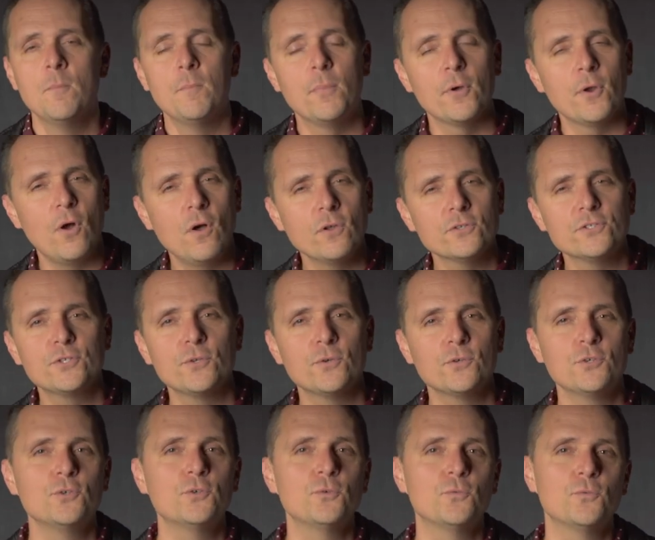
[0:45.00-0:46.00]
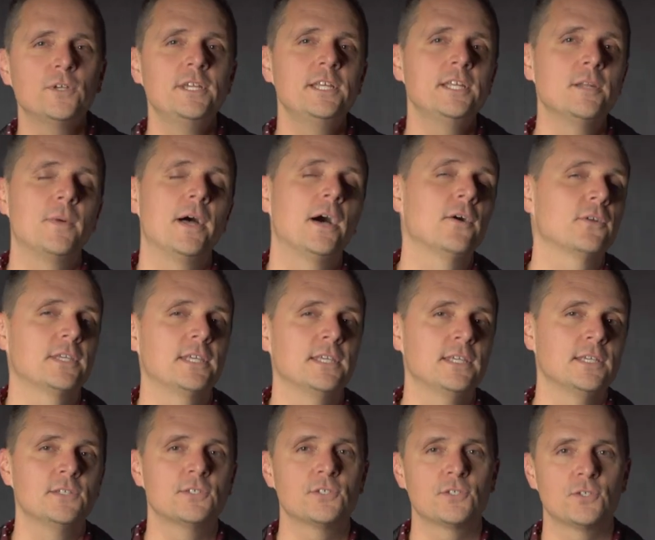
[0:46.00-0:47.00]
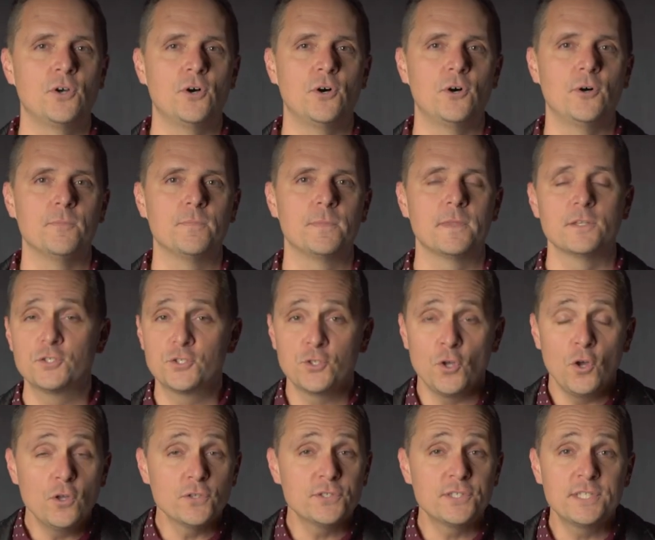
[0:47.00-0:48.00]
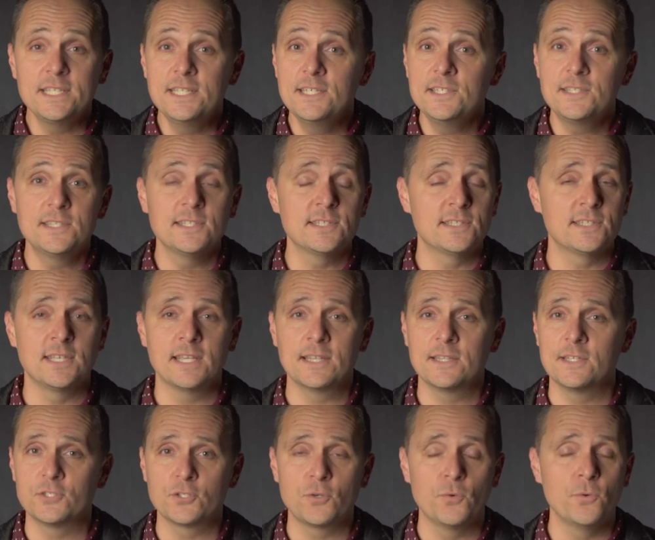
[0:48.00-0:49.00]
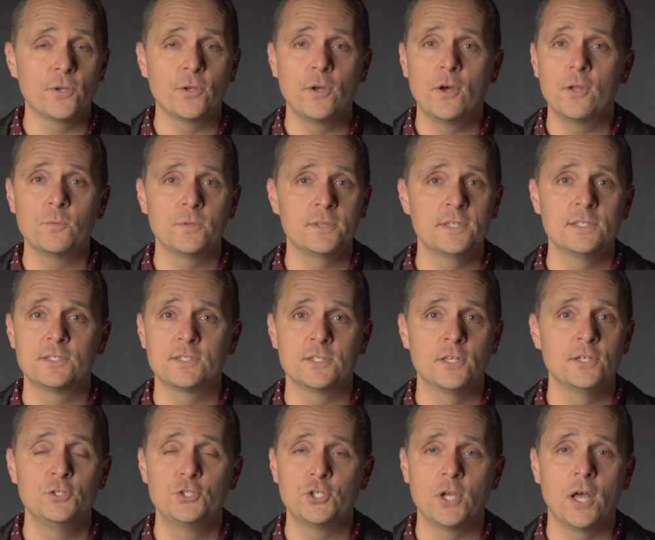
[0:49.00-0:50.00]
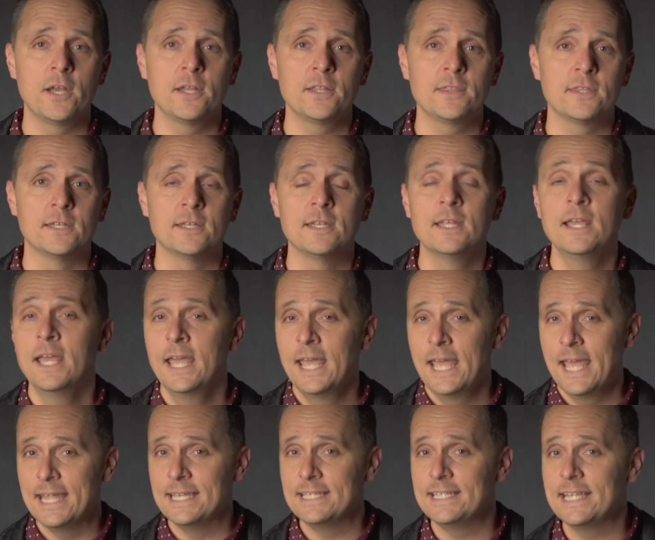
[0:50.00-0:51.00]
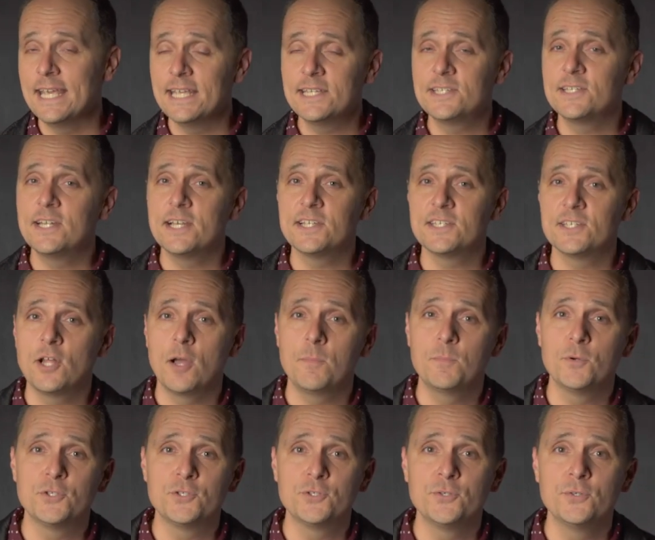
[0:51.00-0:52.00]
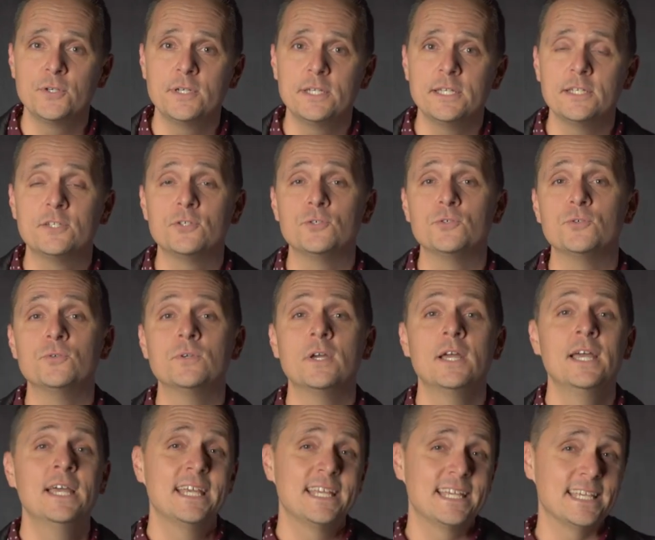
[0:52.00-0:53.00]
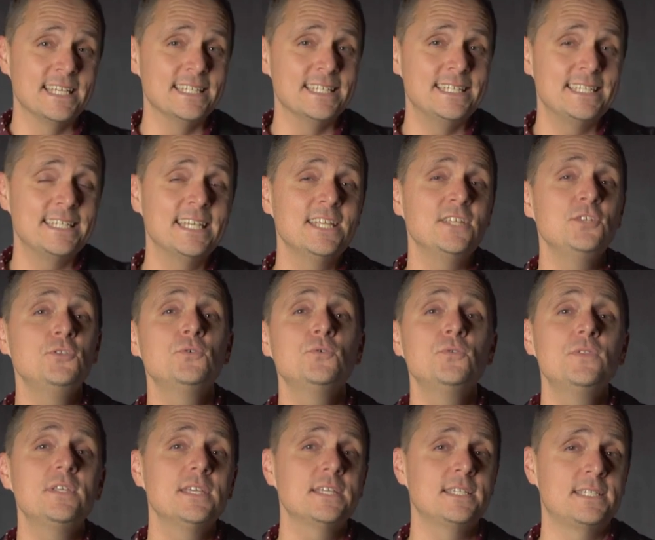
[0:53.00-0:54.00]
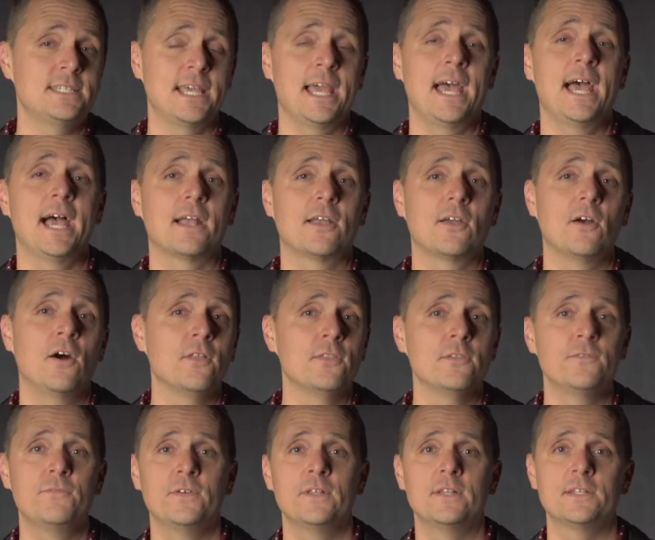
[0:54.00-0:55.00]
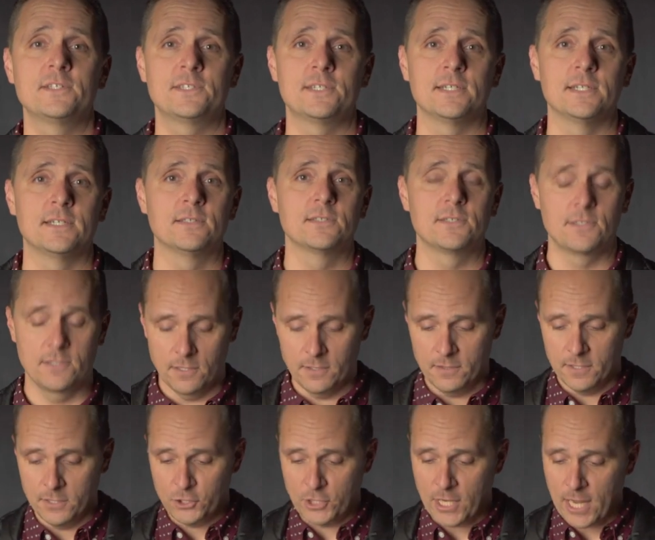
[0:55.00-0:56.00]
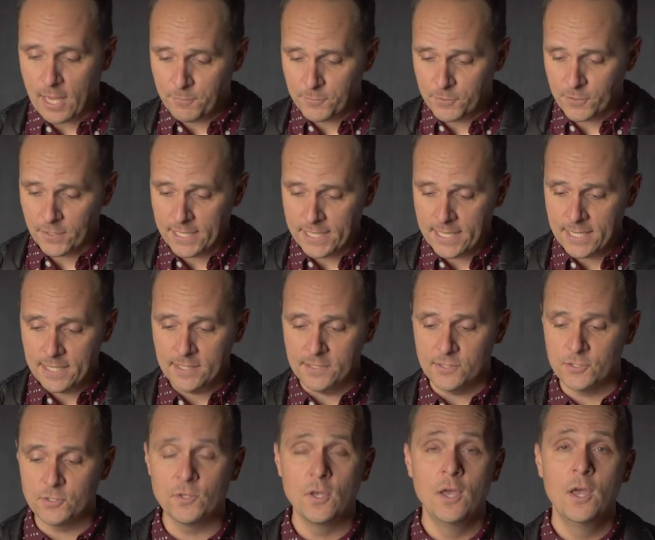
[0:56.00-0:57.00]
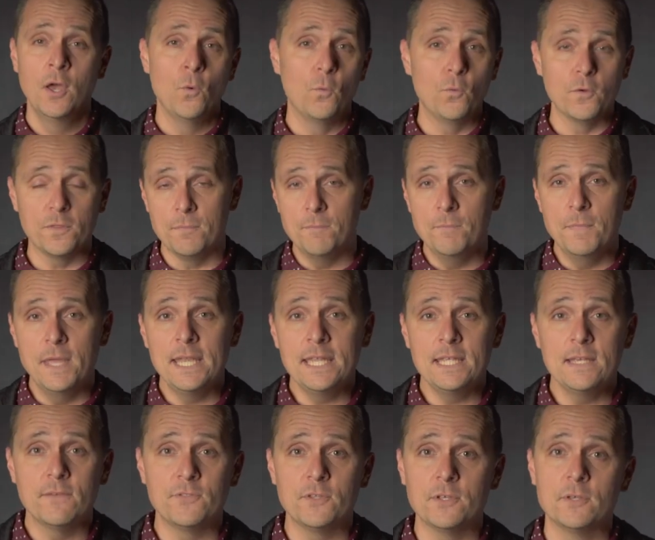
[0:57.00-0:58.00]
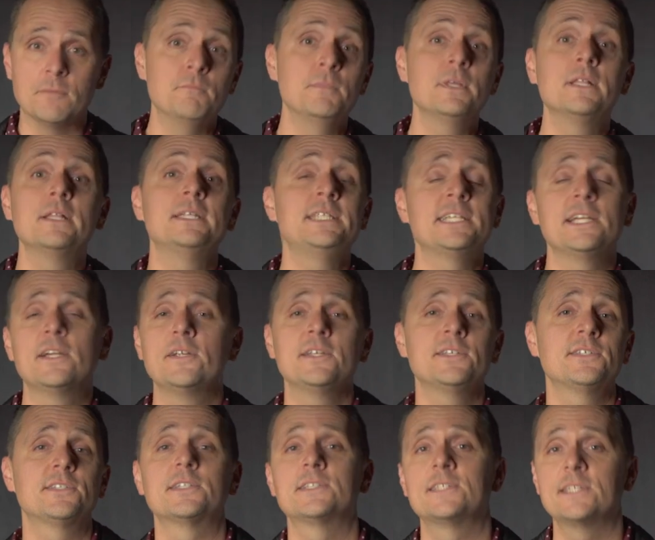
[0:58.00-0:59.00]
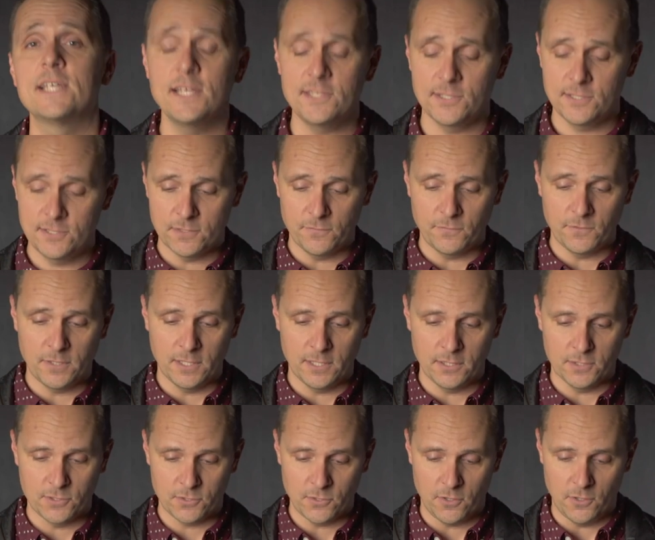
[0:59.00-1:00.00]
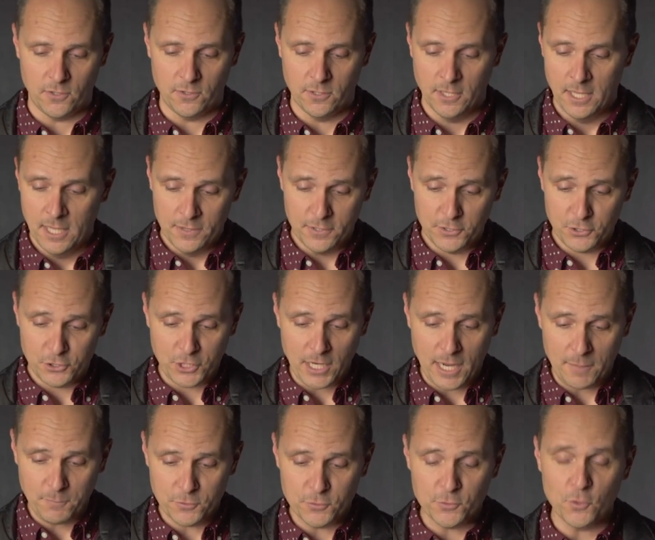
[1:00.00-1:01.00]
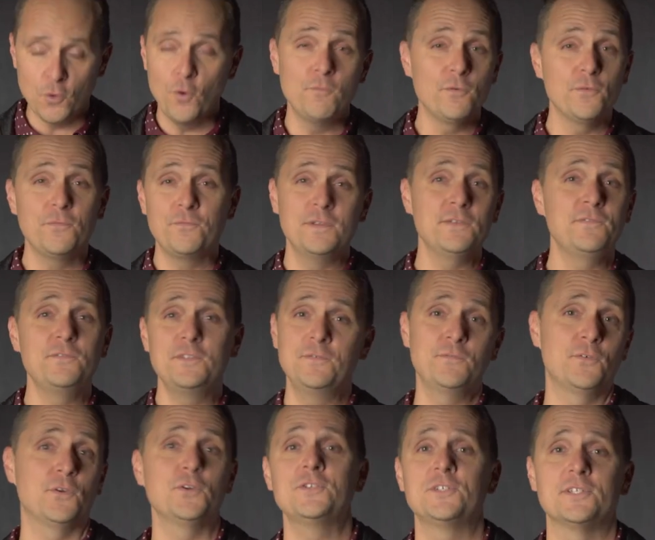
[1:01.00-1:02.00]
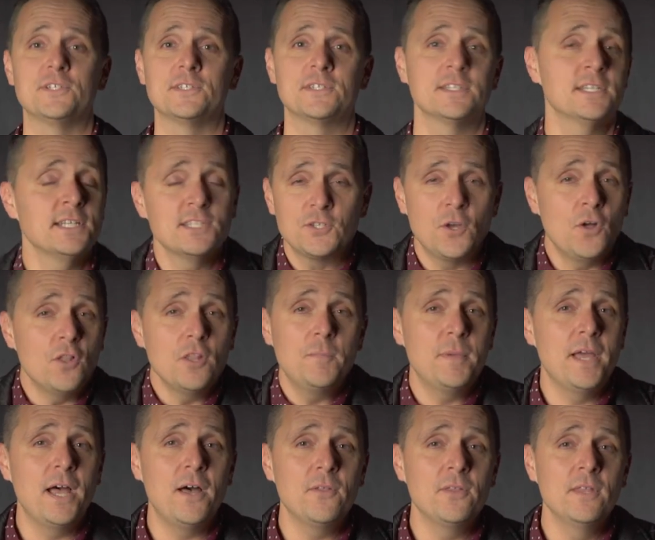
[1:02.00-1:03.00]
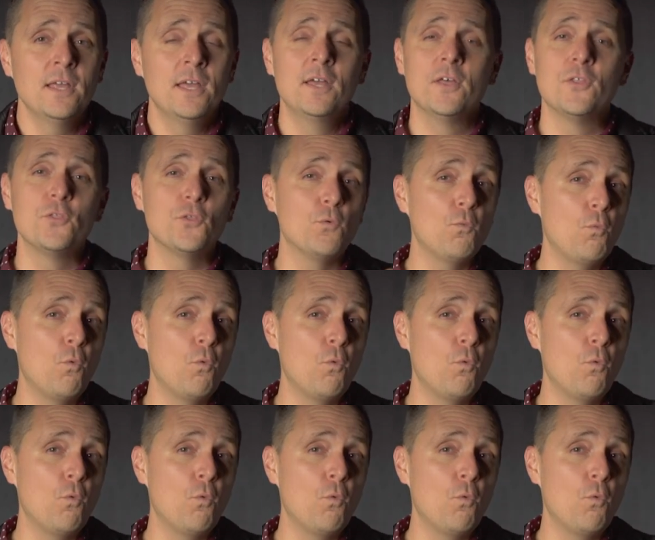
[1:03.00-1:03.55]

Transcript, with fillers: But also, you'll read about King Saul. Saul sees this thing that's going on with his son Jonathan and takes it as an opportunity to continue the attack on the Philistines. The chapter ends with many of the military successes of King Saul. This chapter is over 50 verses, and it's all about the